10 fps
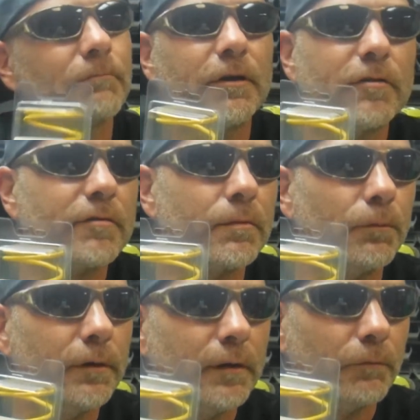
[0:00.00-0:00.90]
when
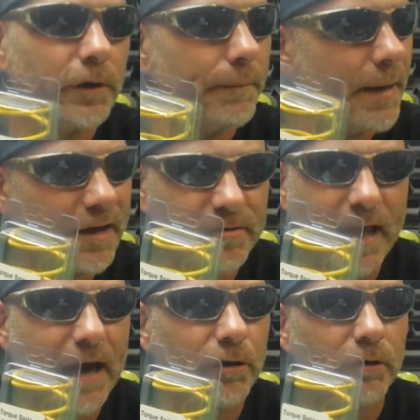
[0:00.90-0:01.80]
I'm maxed
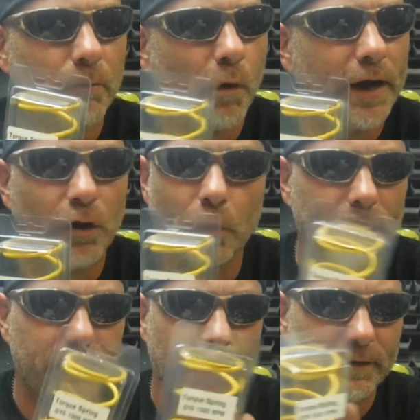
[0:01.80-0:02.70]
out or I'm wide
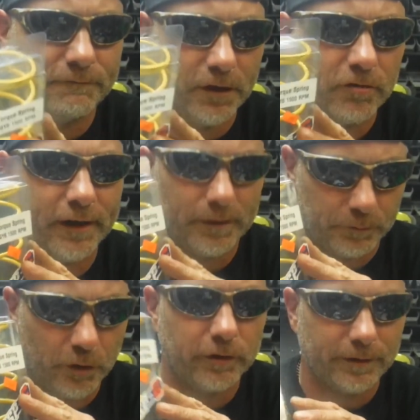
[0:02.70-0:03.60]
open, that it feels like
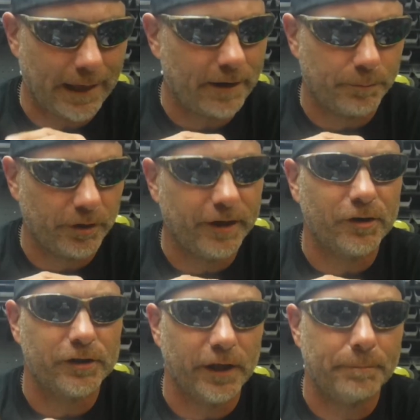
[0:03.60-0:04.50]
I'm going at a pretty
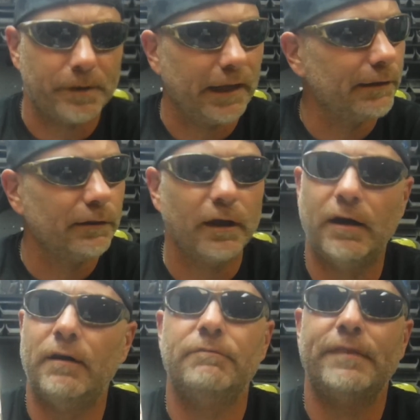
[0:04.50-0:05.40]
good clip. But I
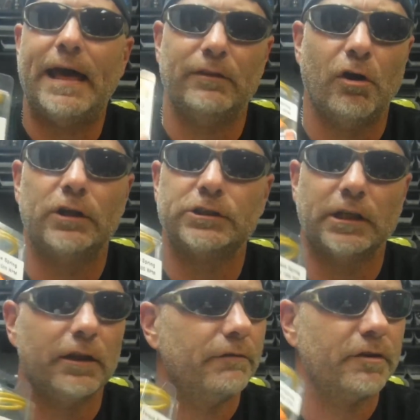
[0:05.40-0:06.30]
love that launch. I
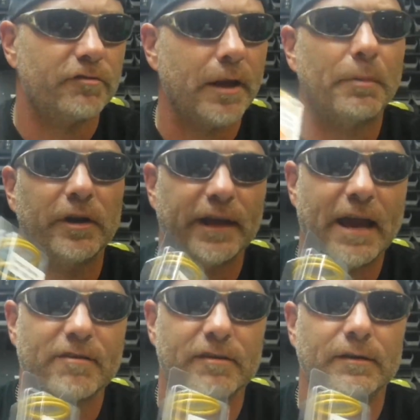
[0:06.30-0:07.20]
love to step on the
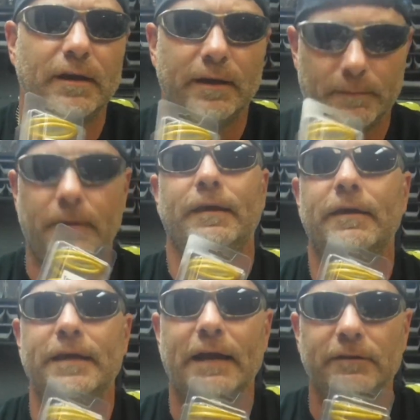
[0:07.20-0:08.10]
gas and
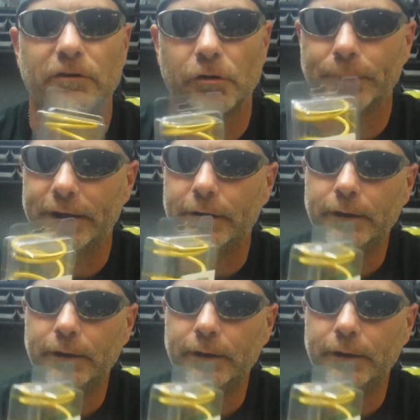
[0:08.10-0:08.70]
get yanked a little bit.